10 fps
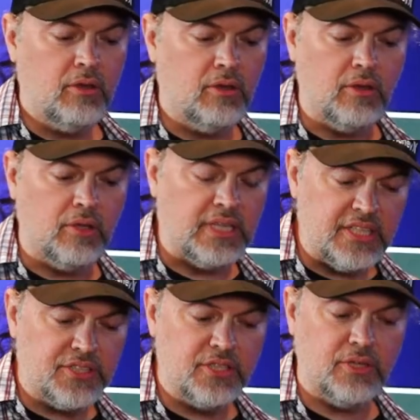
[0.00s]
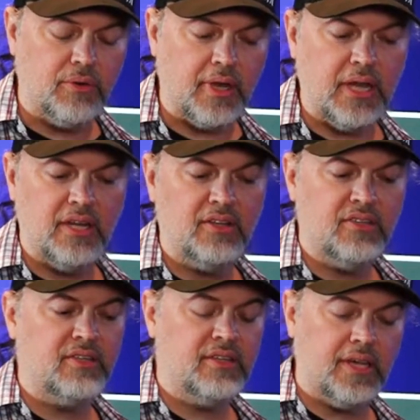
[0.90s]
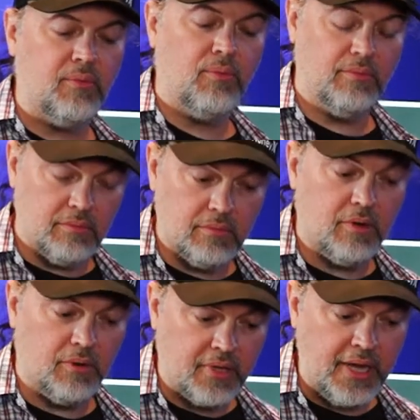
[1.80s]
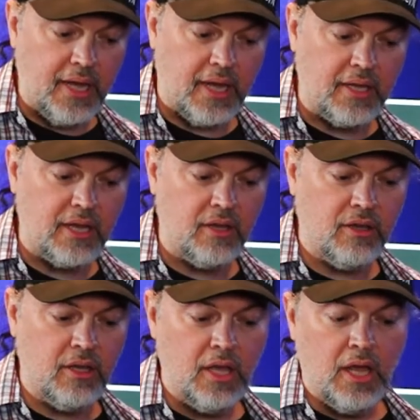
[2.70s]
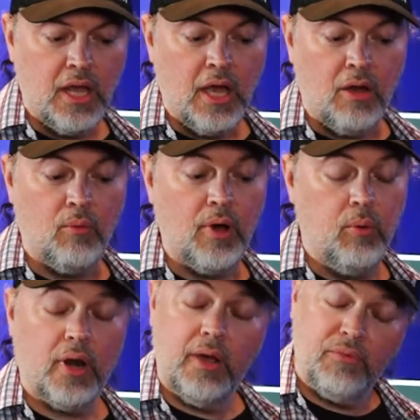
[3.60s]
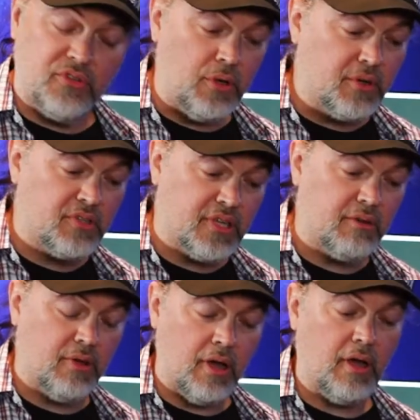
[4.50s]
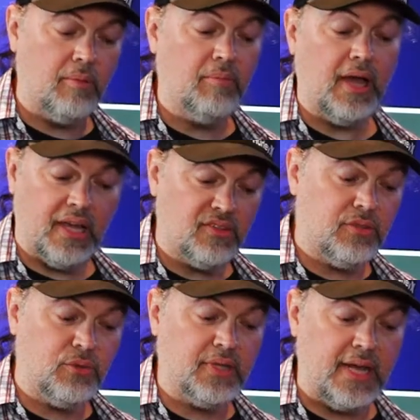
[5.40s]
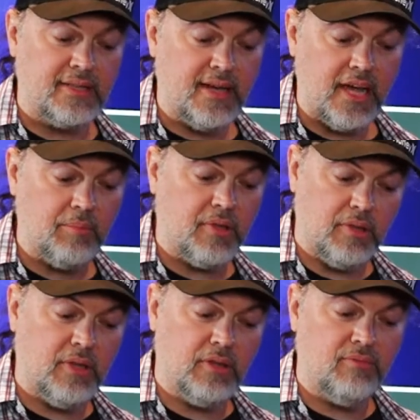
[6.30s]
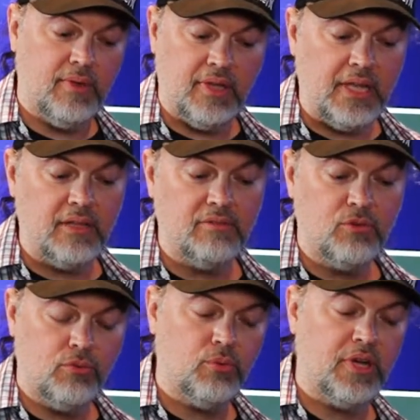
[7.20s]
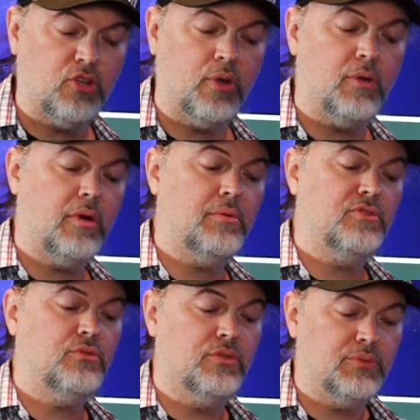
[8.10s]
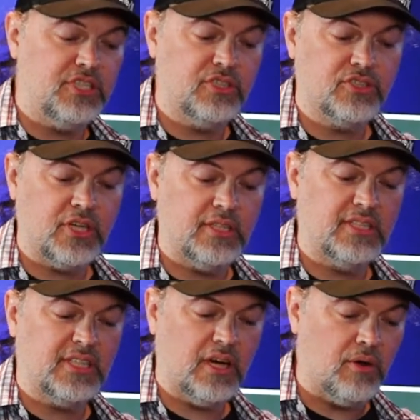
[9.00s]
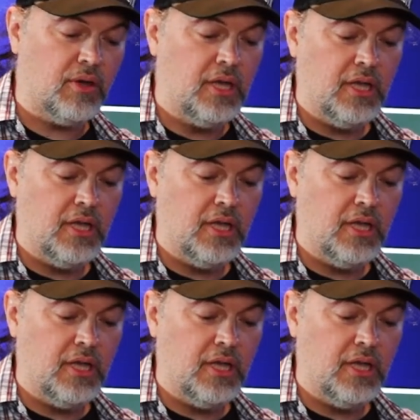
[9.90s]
listen to it, and it's just like, okay, and then. What I was noticing, I guess during that time, in the end of 2021, when I was doing research on this, how